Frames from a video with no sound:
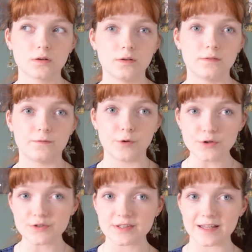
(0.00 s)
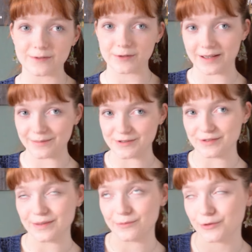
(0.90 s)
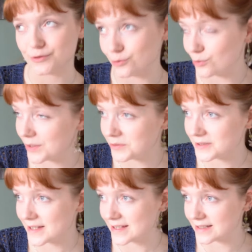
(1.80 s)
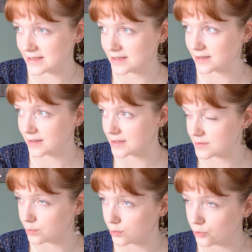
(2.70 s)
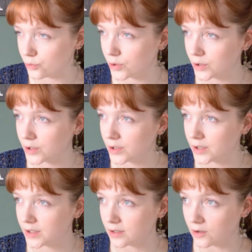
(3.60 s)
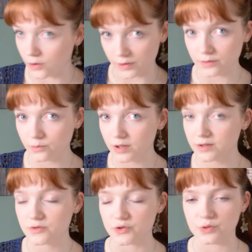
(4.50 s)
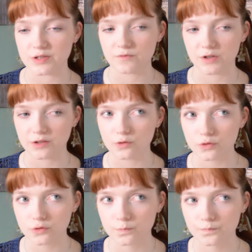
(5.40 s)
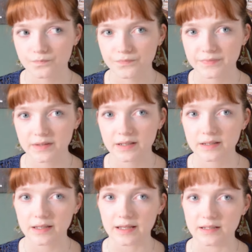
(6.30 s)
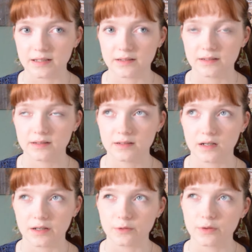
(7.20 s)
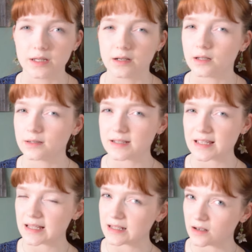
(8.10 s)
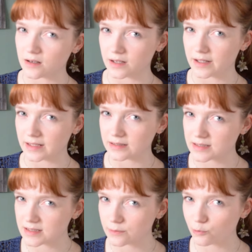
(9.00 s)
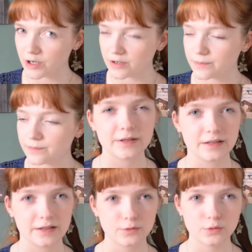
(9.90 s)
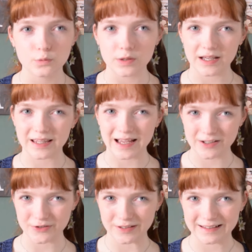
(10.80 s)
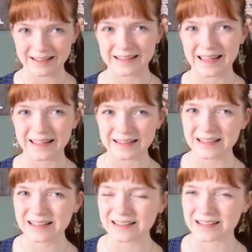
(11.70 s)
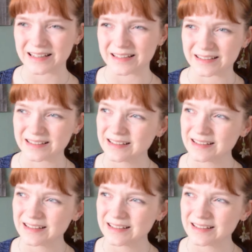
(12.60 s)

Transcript: first ever camisole number 2 I will take. It's this blue cotton one, so it's very good. And I don't think I'll take any else knitwear. I don't know, will I actually take any like a